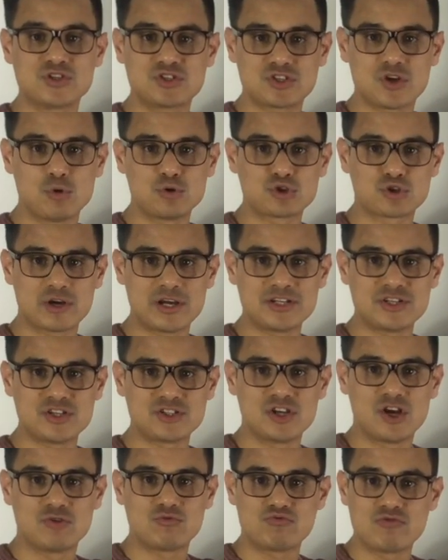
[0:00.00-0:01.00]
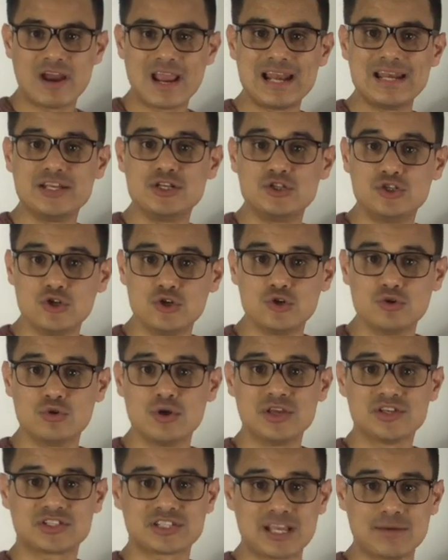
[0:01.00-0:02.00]
Sole traders rarely
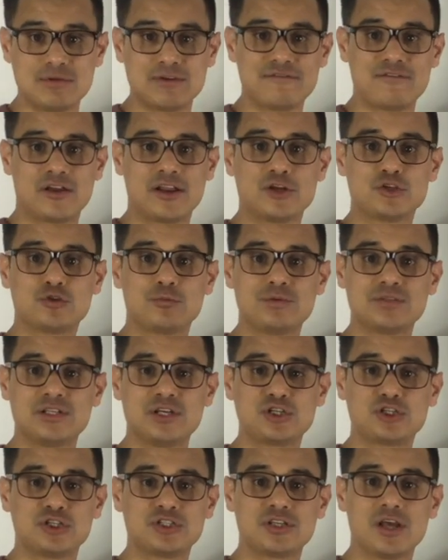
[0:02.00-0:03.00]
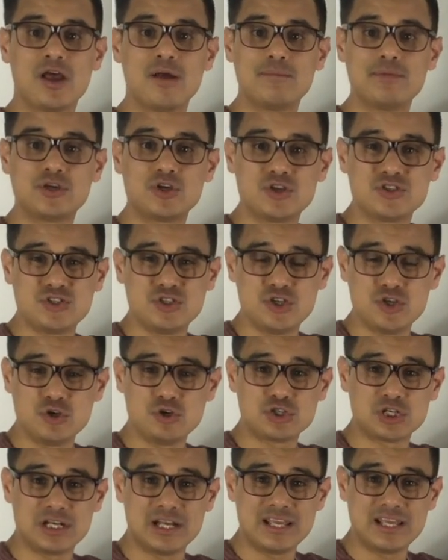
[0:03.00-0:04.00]
do statement of financial positions, because
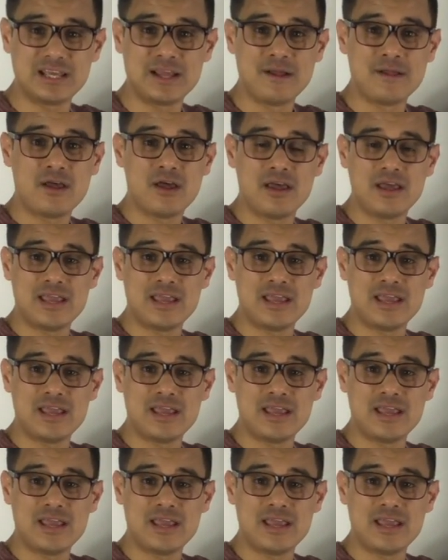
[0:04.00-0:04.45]
usually,